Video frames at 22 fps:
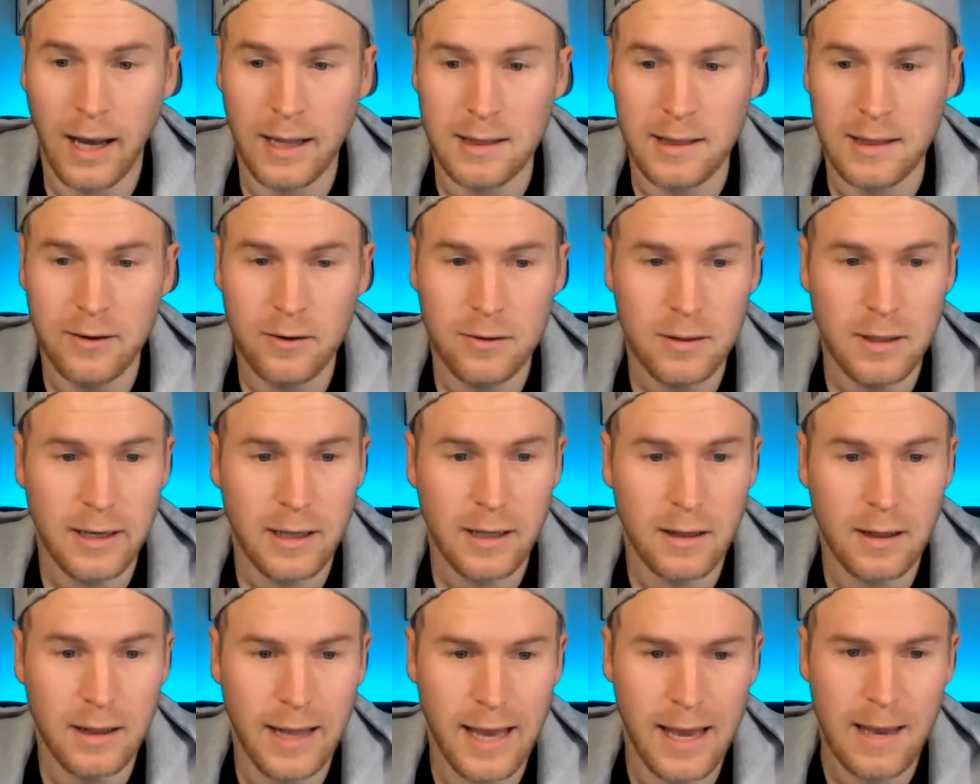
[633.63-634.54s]
I
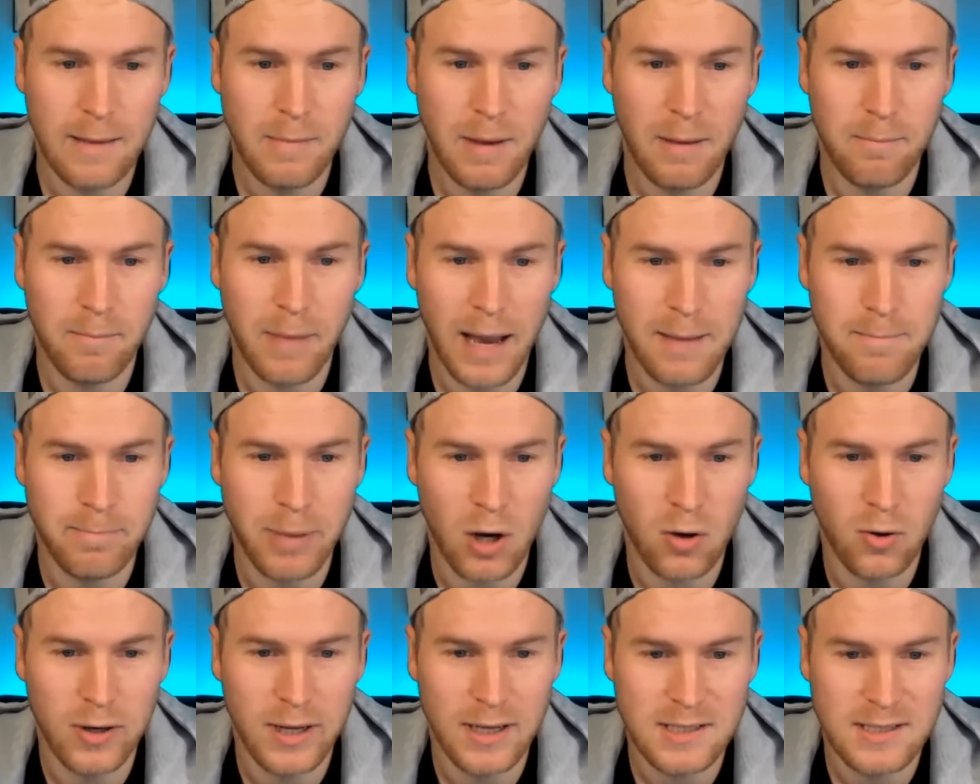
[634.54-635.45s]
literally claim my
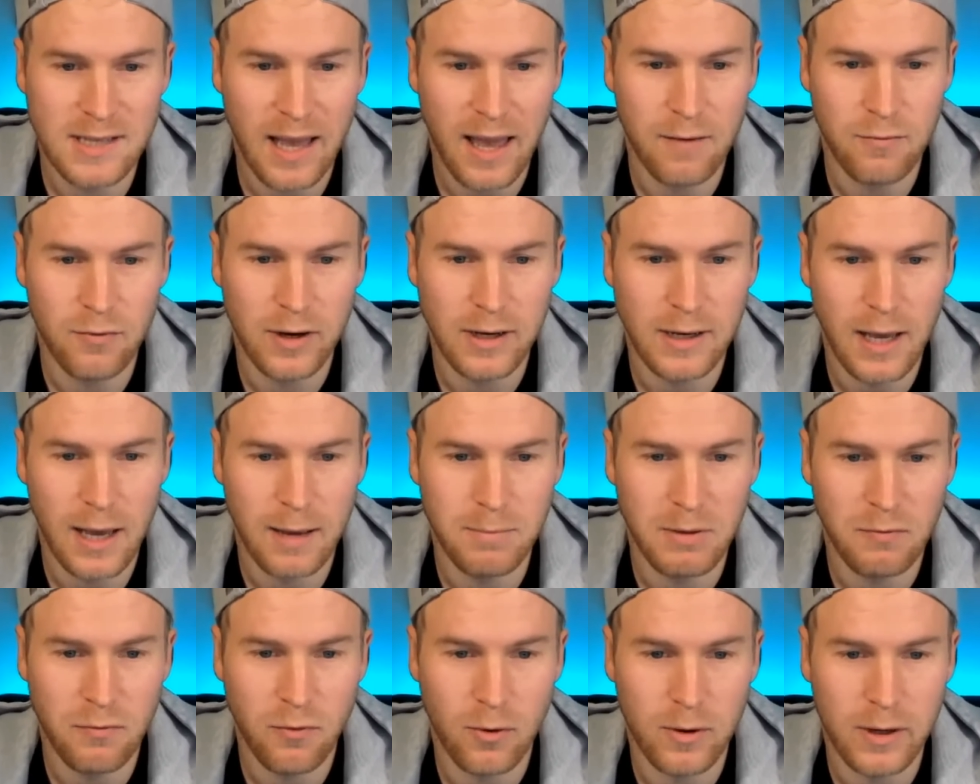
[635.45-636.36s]
bonus every
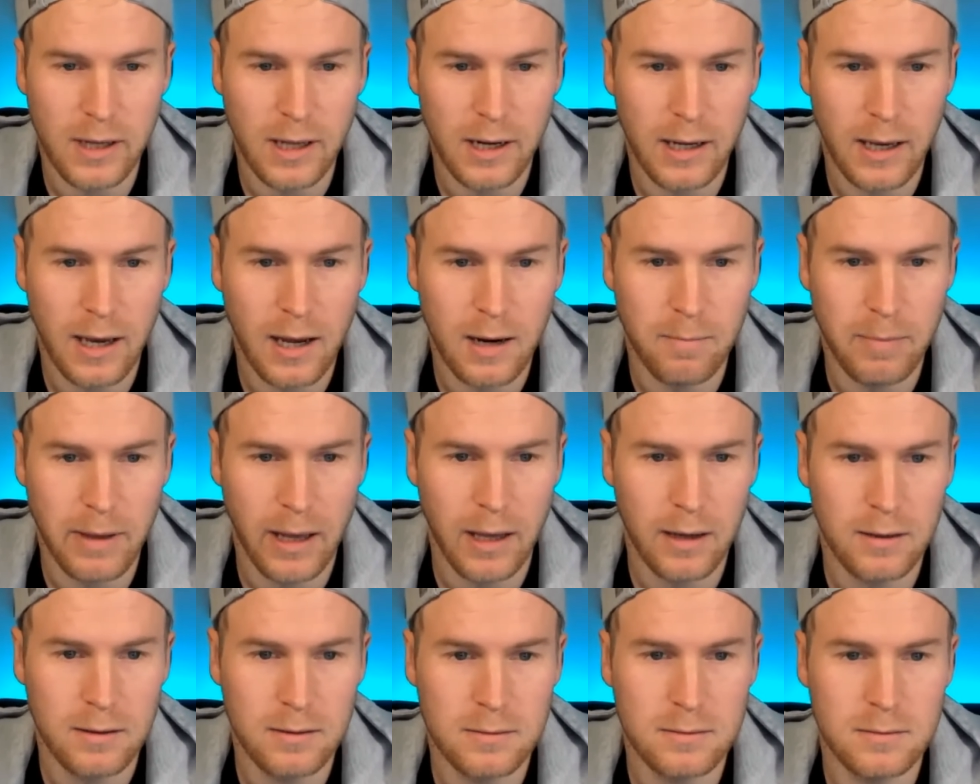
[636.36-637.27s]
day before getting out of
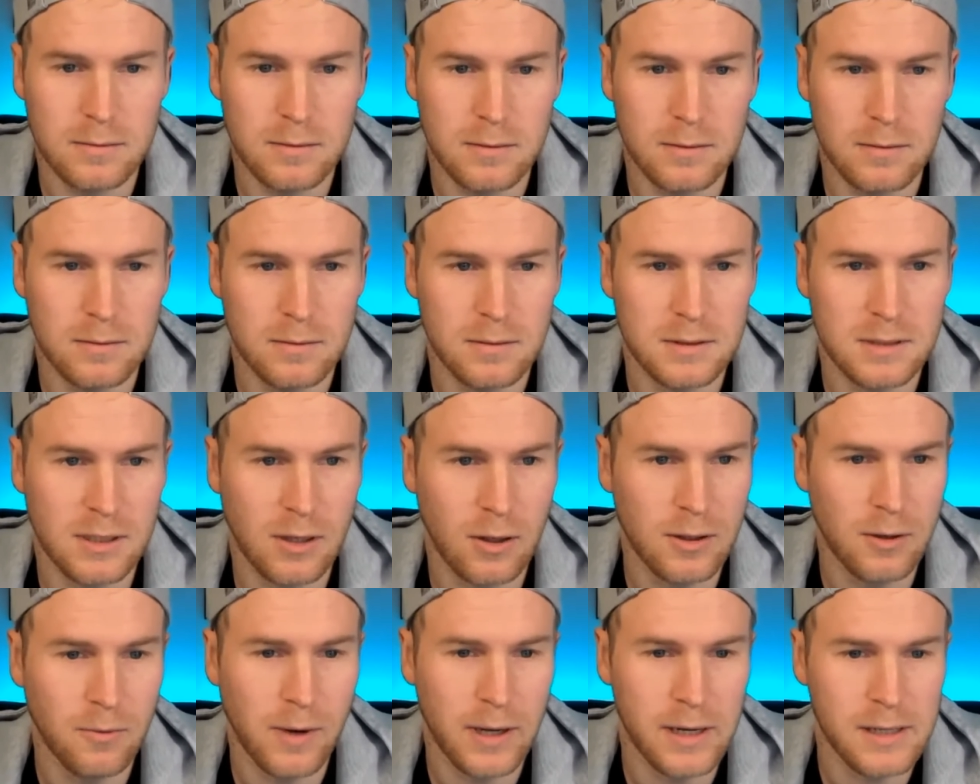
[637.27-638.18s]
bed.
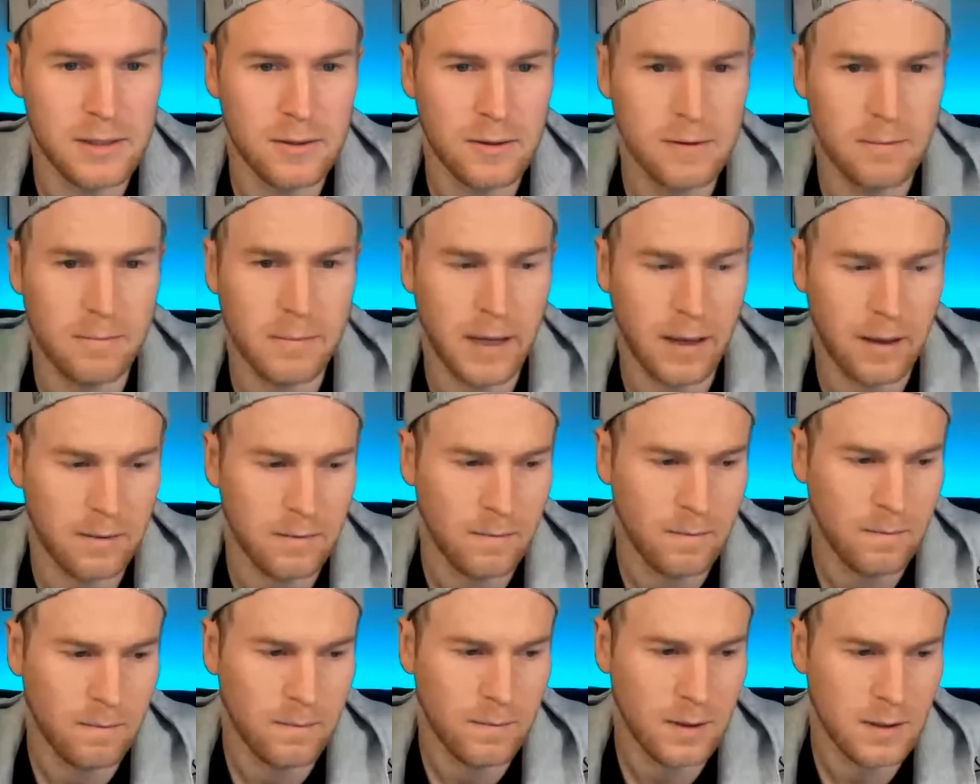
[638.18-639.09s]
It's the only way to do it,
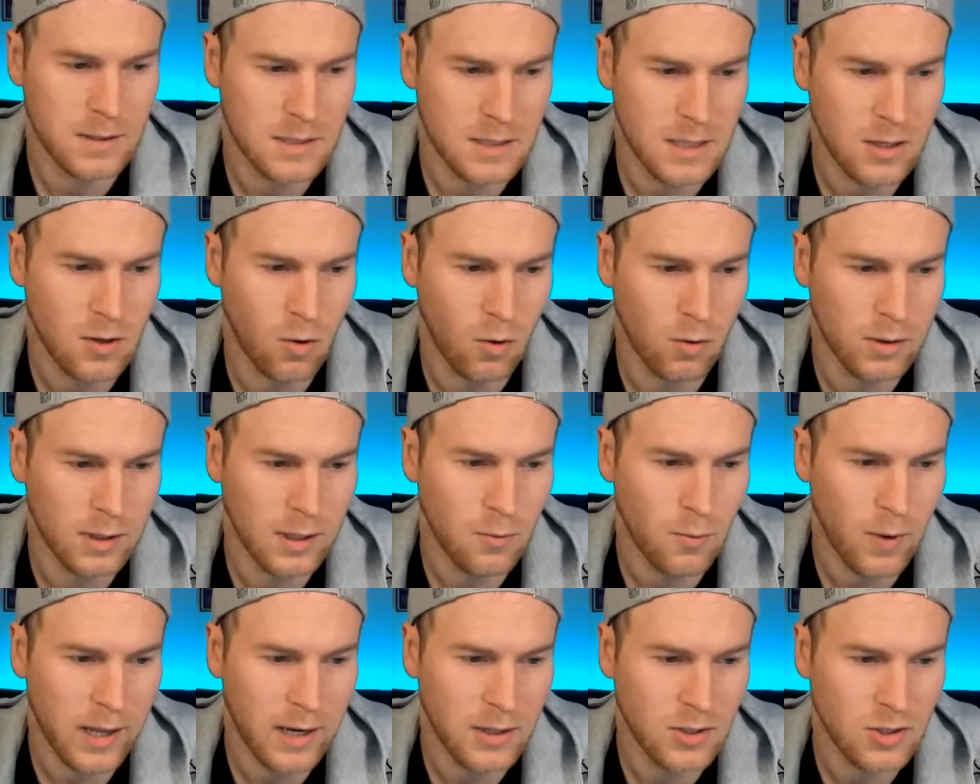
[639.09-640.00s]
man. It's the
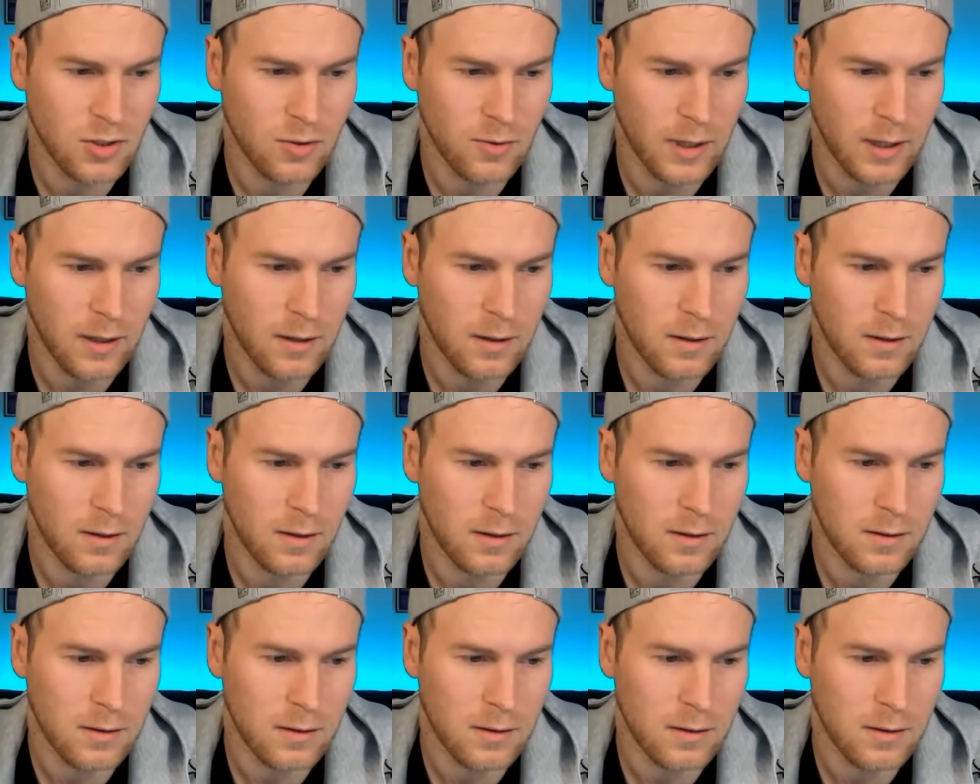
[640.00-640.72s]
only way to do it.